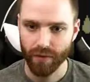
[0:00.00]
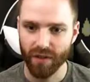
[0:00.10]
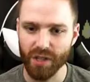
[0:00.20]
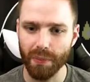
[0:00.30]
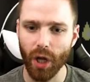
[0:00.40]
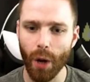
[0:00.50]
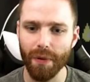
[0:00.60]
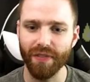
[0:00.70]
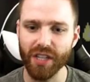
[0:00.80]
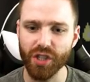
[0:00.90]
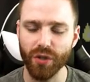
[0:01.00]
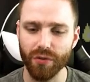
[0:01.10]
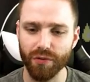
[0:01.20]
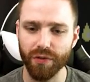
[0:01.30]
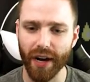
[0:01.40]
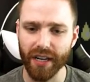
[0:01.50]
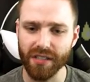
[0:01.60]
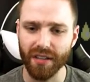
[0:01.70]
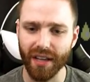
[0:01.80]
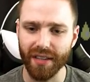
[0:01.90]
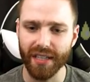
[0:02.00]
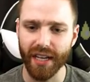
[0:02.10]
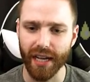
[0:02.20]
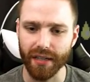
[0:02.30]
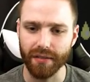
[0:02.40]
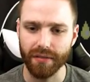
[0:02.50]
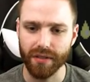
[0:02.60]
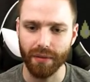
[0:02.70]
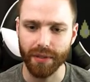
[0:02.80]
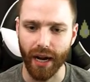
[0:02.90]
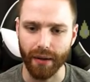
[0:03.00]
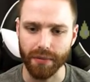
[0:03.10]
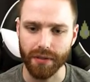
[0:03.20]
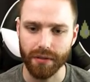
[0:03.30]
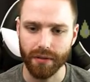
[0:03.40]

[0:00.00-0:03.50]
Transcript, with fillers: Do these blow up if I shoot fires? I thought they did sometimes.